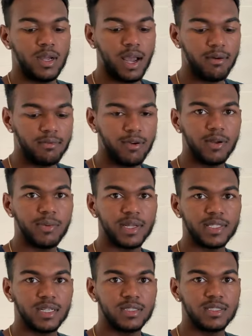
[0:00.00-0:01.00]
I have a very
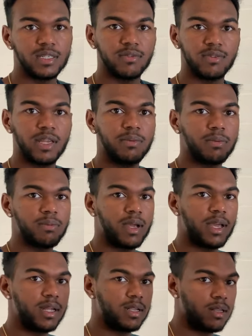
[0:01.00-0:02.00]
bad tendency of keeping my
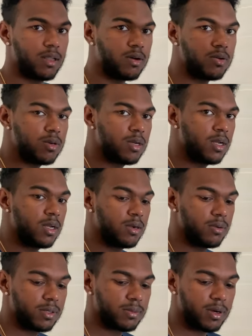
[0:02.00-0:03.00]
hand low
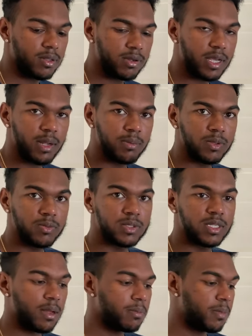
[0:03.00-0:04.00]
with my other camera,
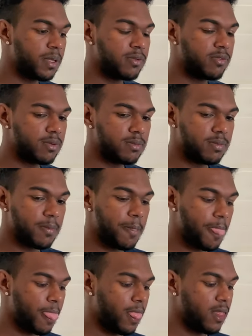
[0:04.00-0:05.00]
which kept me from,
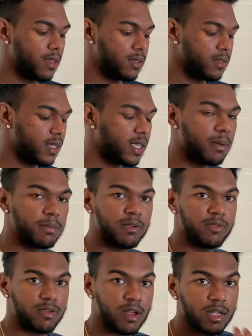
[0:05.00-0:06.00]
that kept me
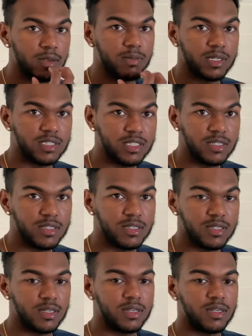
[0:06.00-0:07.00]
vlogging my chin.
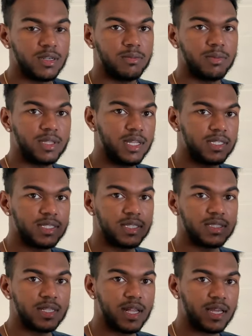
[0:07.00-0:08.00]
But this,
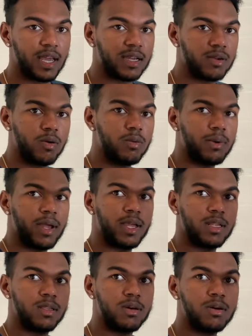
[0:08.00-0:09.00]
it's like, I can hold my
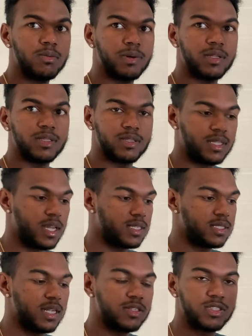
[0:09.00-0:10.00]
hand low, but the
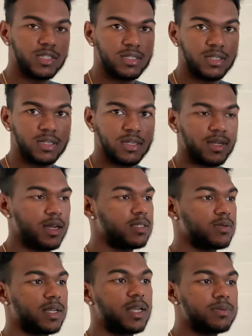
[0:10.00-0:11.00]
extension is
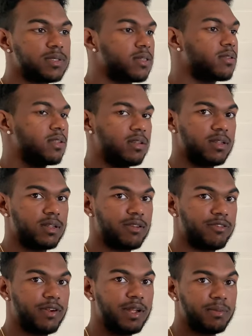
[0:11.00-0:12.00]
what keeps the, the, the
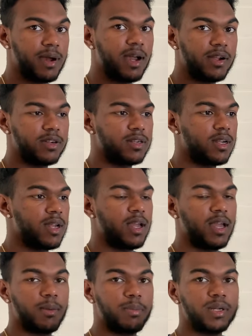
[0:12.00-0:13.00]
frame higher.
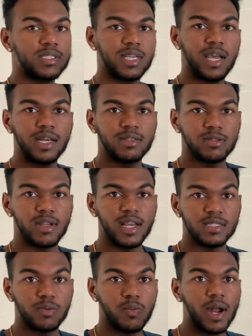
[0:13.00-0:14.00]
And plus it had a,
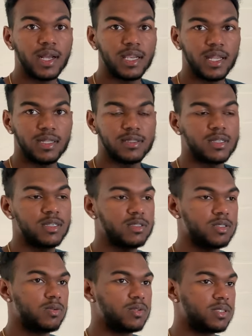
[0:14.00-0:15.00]
has a wide lens,
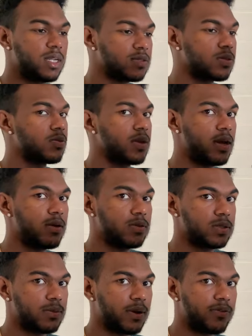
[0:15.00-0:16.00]
so it's not so narrow
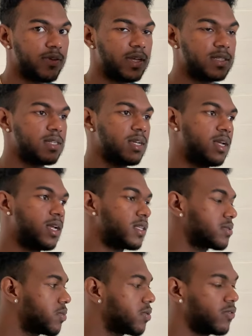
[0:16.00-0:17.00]
to my face.
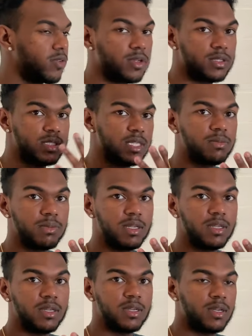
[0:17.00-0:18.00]
It's more, you can see
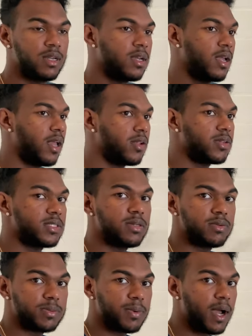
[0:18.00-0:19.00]
me, and you can see
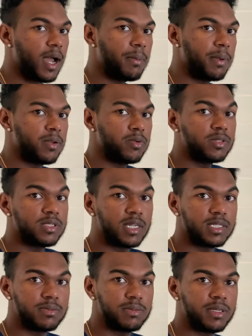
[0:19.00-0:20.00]
what's behind me and who's
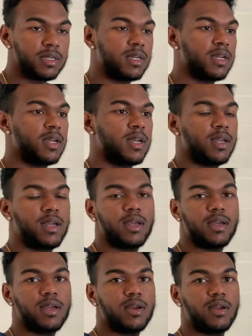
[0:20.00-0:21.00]
next to me.
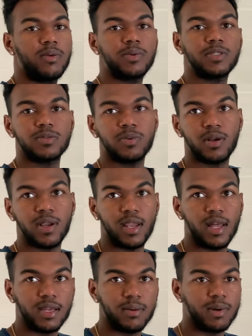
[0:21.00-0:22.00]
And which is what I
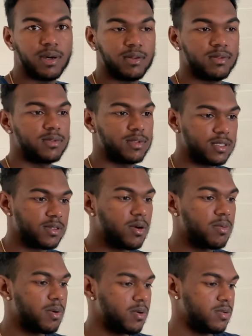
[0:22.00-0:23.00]
like about this
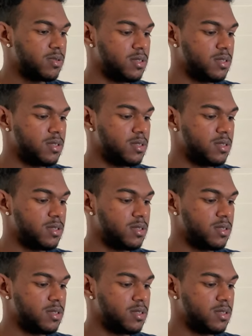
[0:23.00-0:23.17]
GoPro.